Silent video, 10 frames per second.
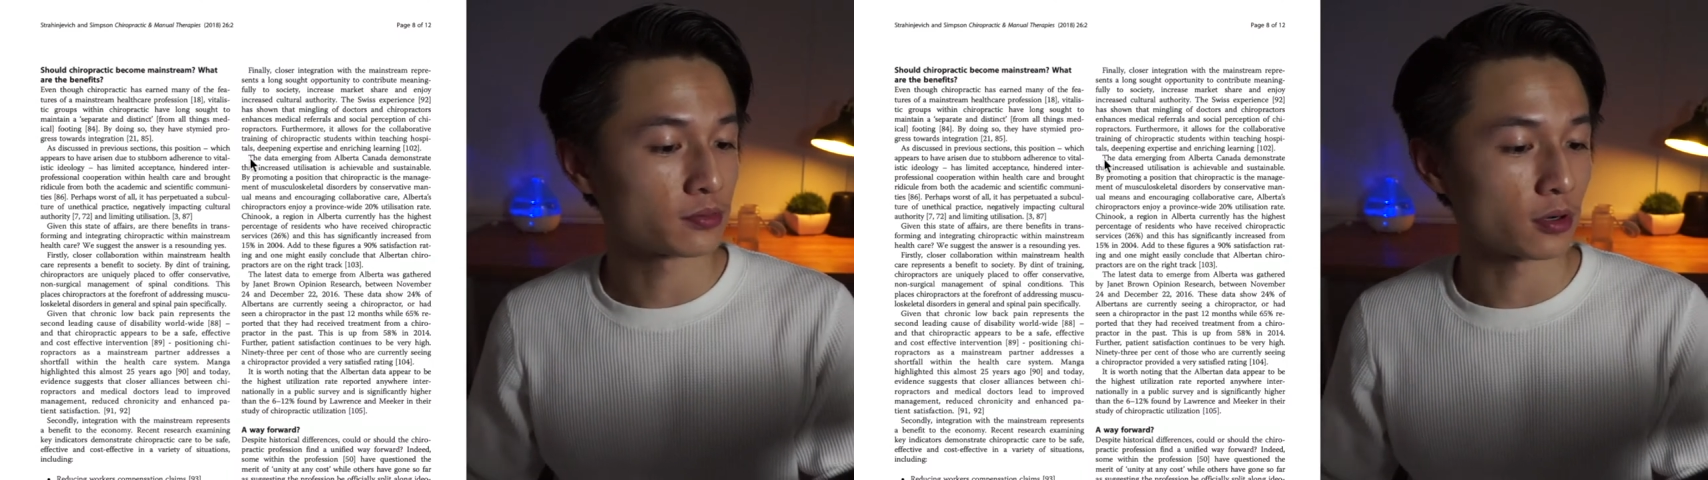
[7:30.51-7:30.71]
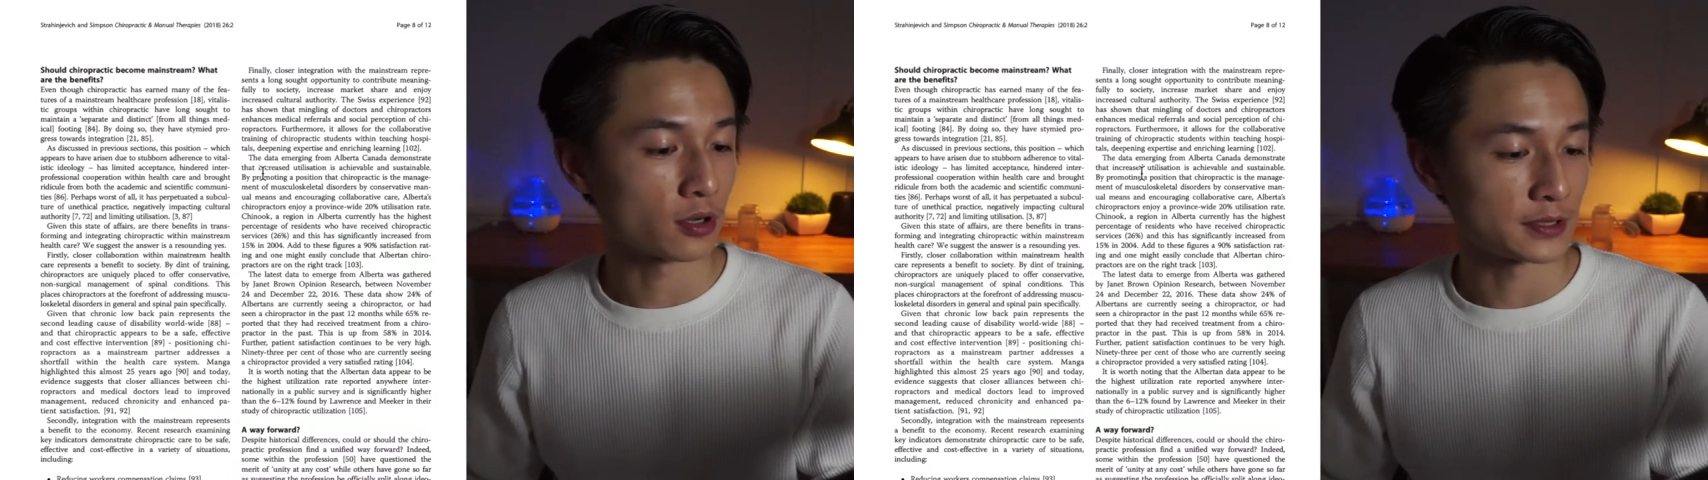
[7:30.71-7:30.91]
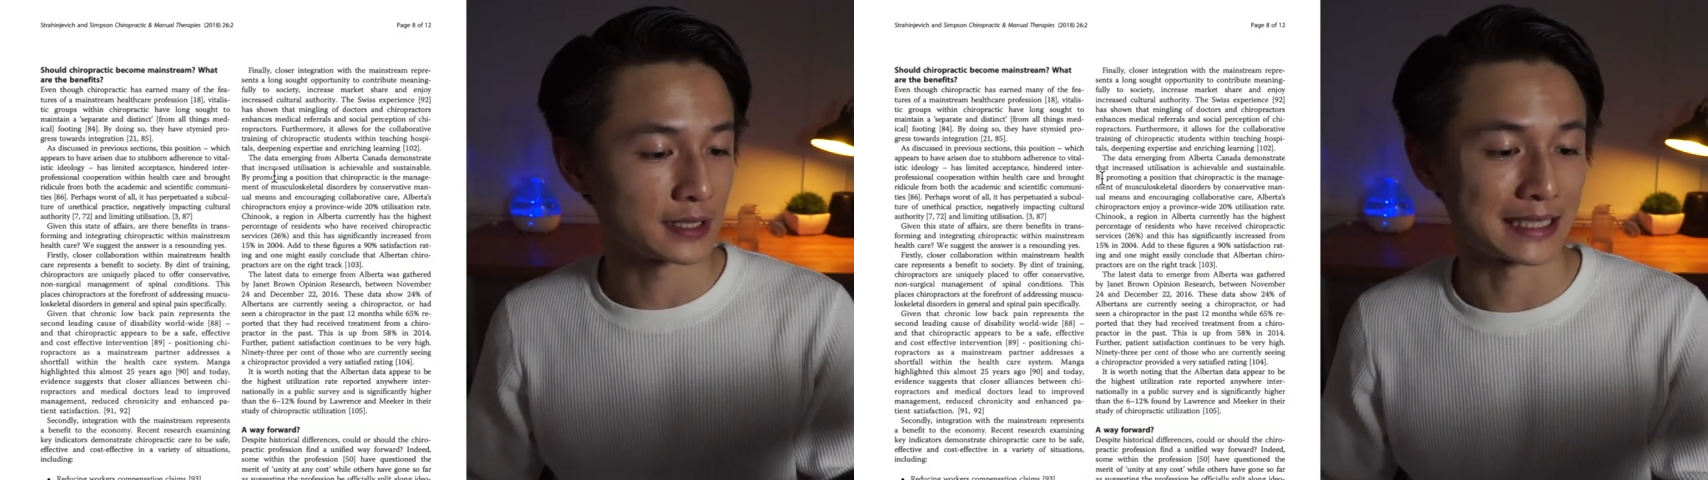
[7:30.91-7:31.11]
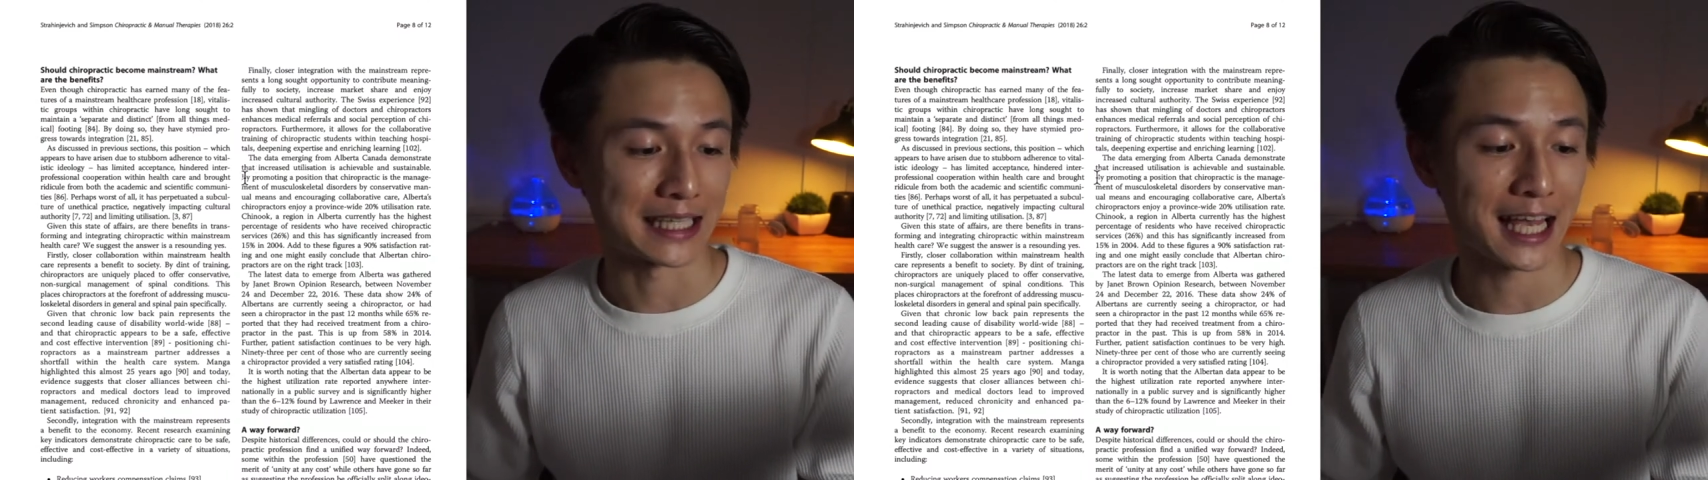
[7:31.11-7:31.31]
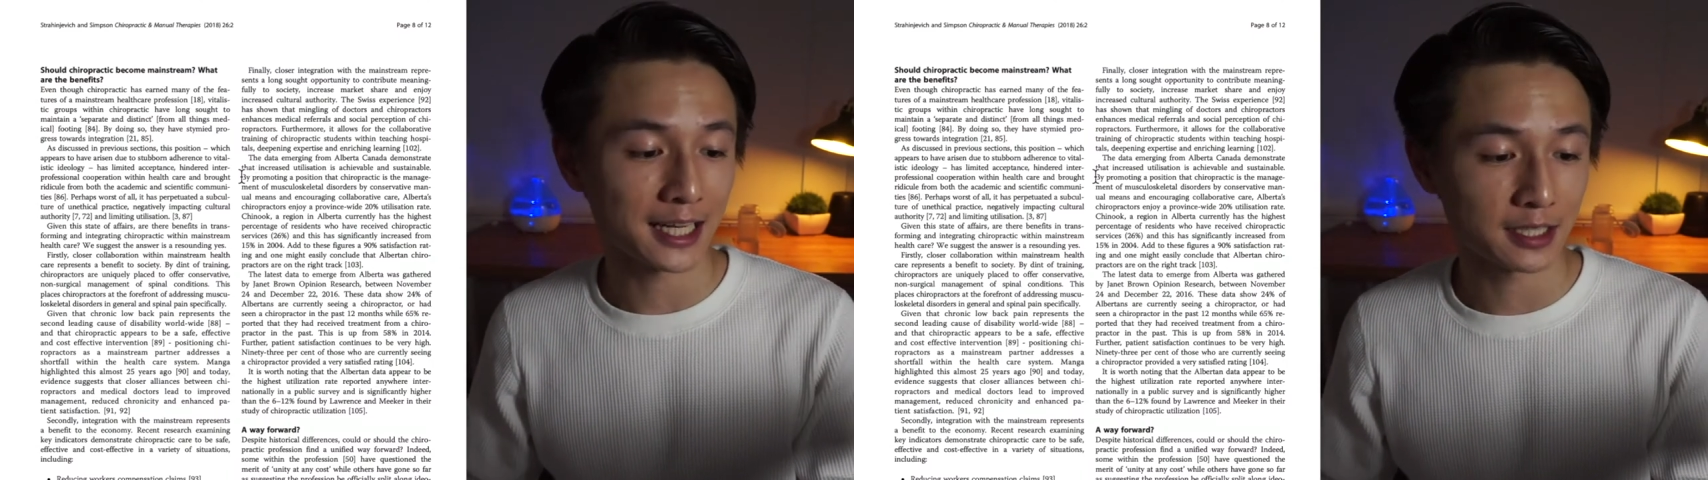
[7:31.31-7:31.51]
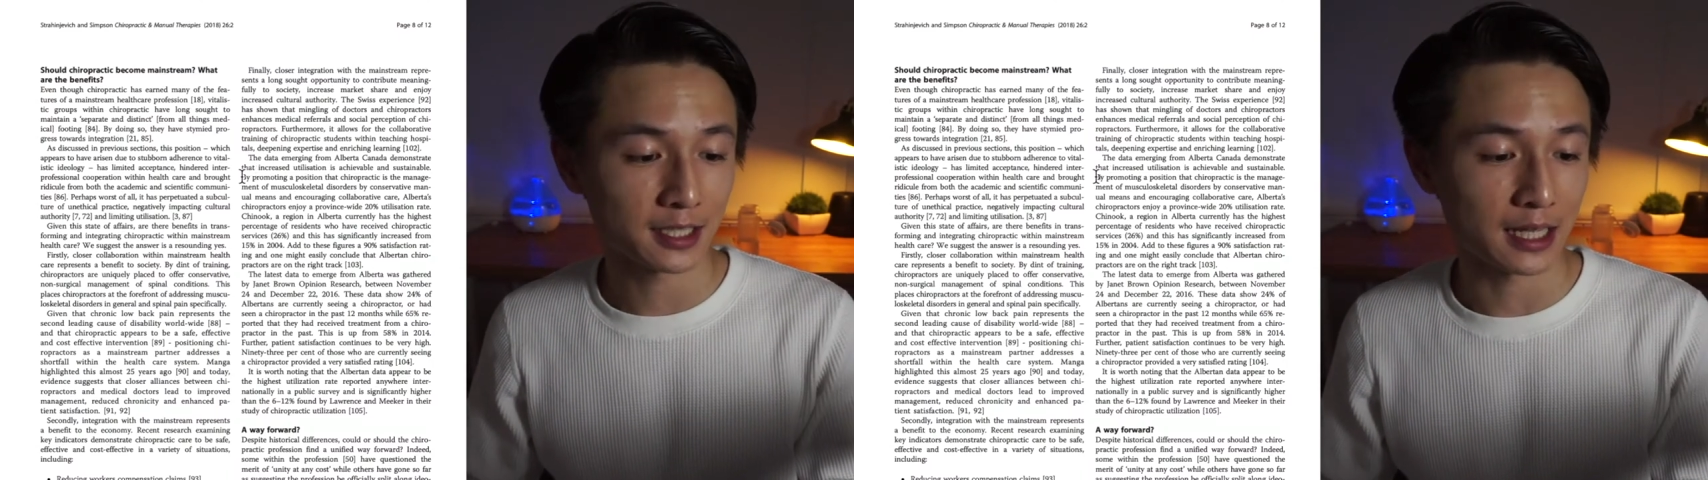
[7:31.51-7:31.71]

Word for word: province in Canada